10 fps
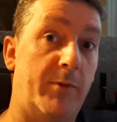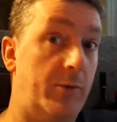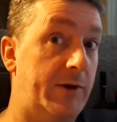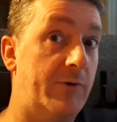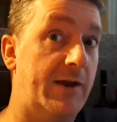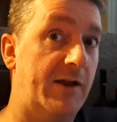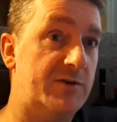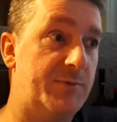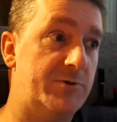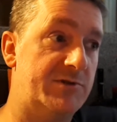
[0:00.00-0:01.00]
It'll be great
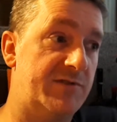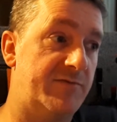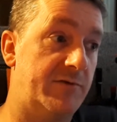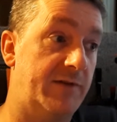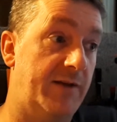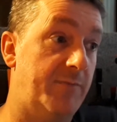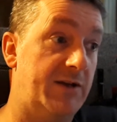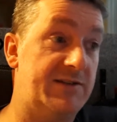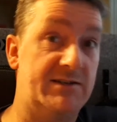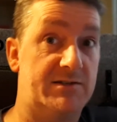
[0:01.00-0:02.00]
exposure for it. And
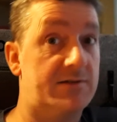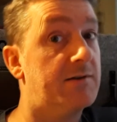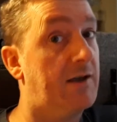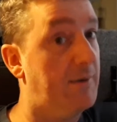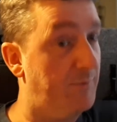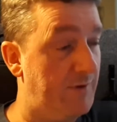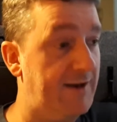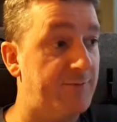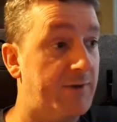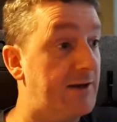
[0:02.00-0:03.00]
my sister,
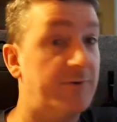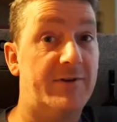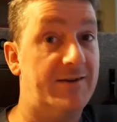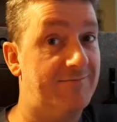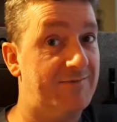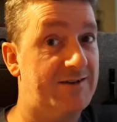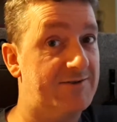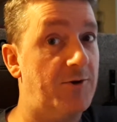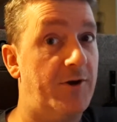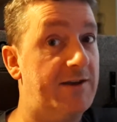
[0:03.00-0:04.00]
believe me,
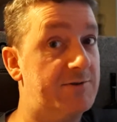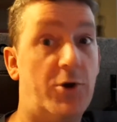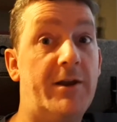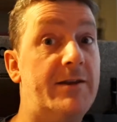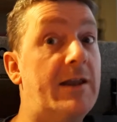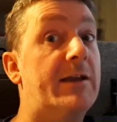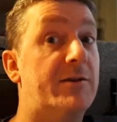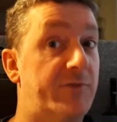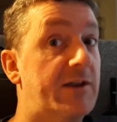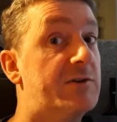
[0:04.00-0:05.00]
is not in
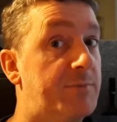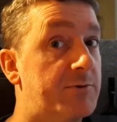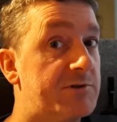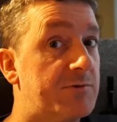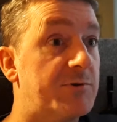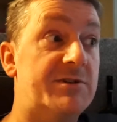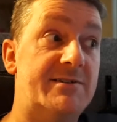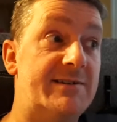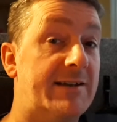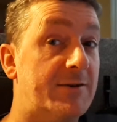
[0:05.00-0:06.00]
need of the exposure. What
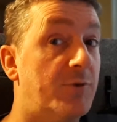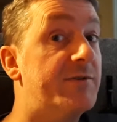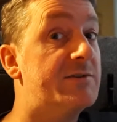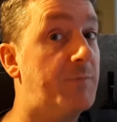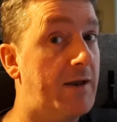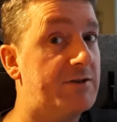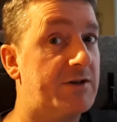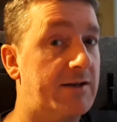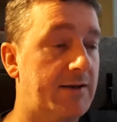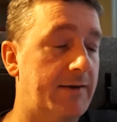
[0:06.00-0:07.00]
she's in need of is a
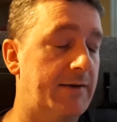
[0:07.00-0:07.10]
paycheck.